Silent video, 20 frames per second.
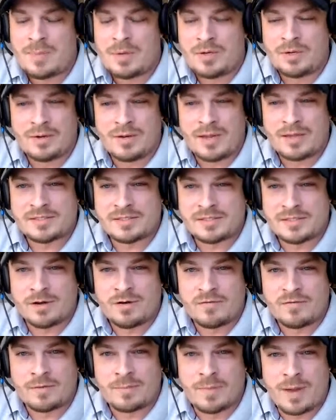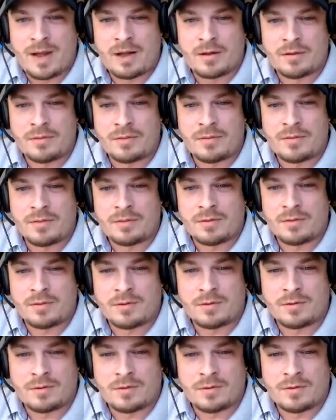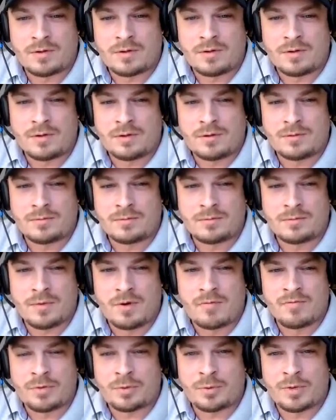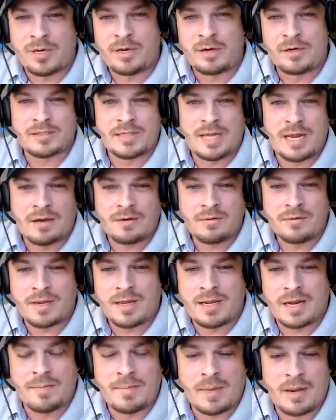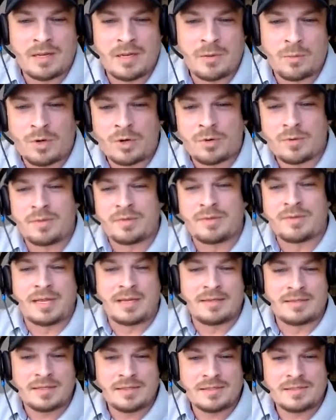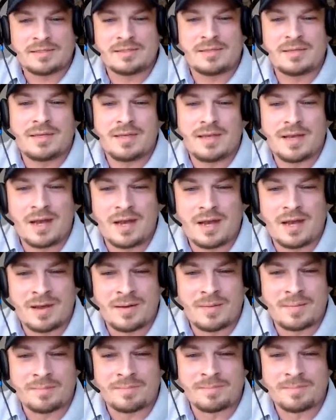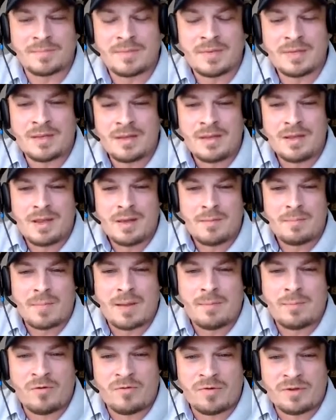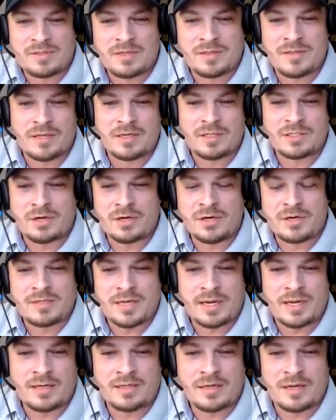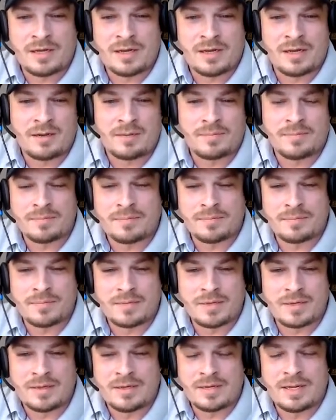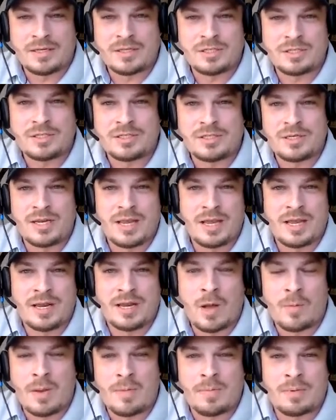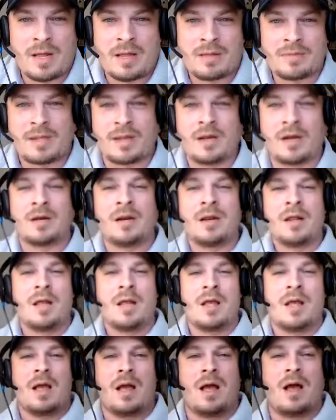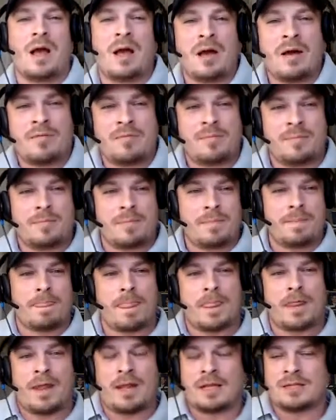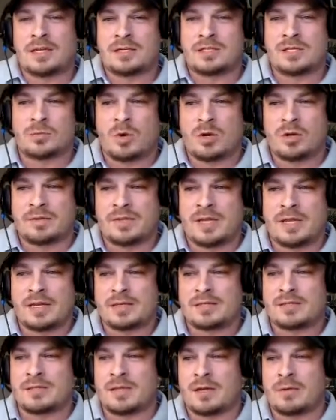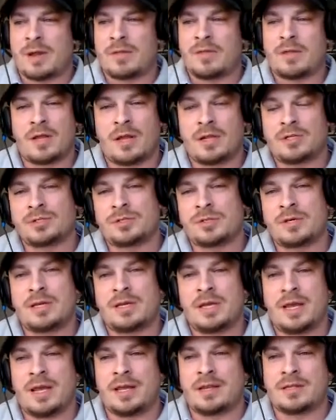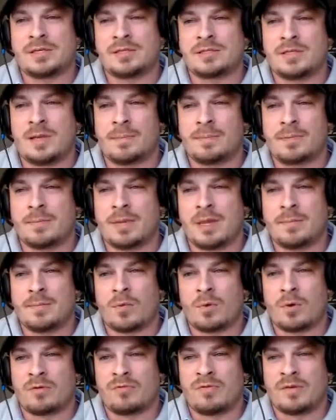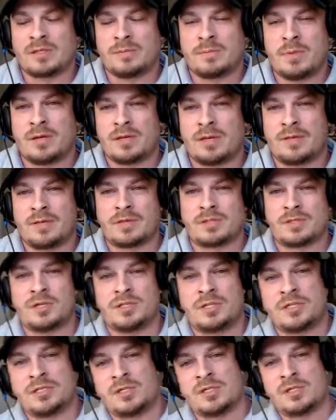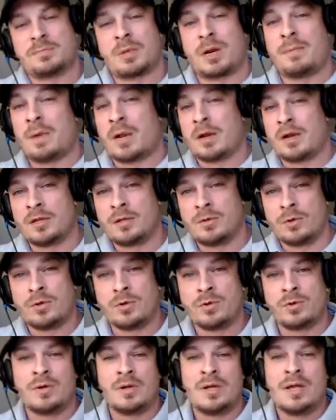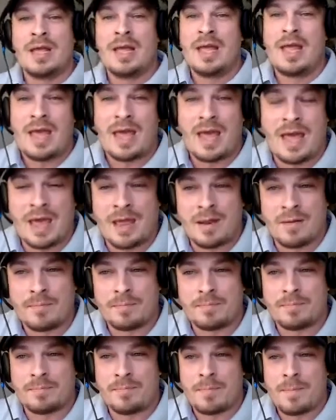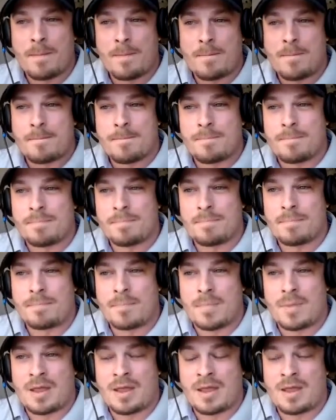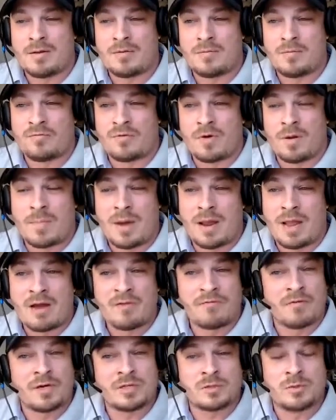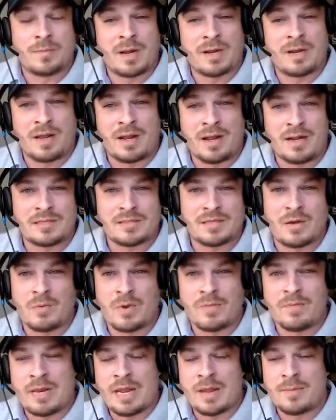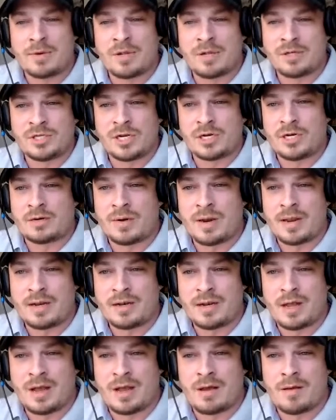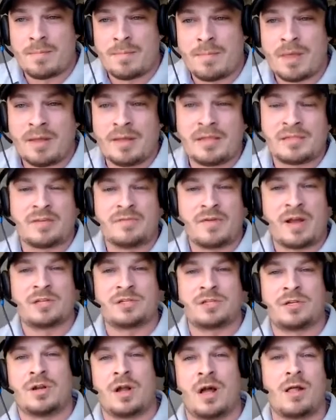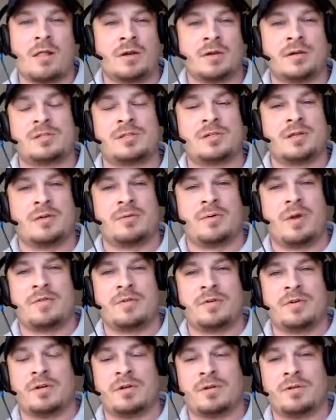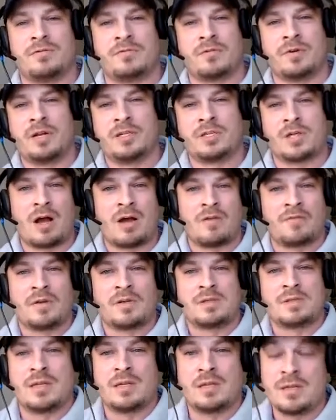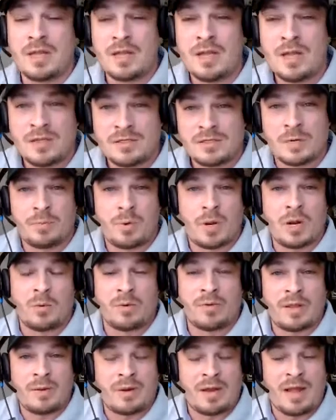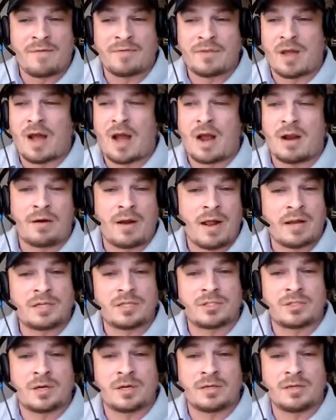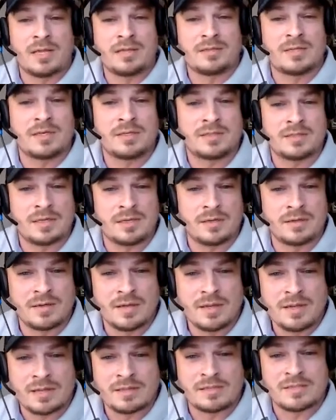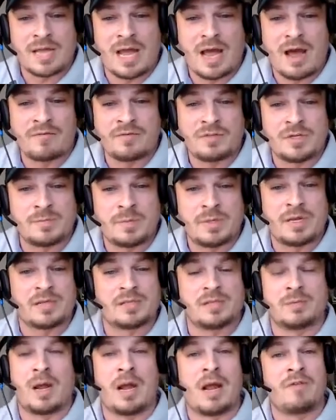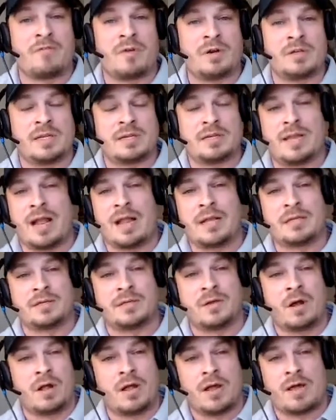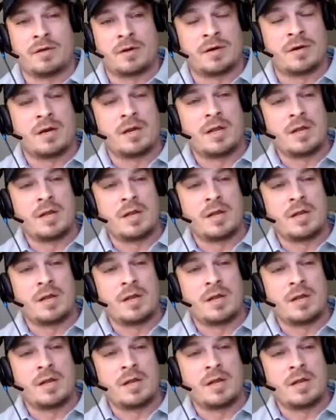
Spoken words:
been doing SEO for about a little over 3 years now, and I mainly work with dentists. May move into the insurance niche and help people out there. Like I said, just work with dentists around the country and just help them get more visibility in the search engines, primarily Google. And from my efforts with my clients, we've been able to generate millions of extra dollars in revenue for each office, and to the point where they would have to hire extra dentists and staff just because of my efforts, and canceling all other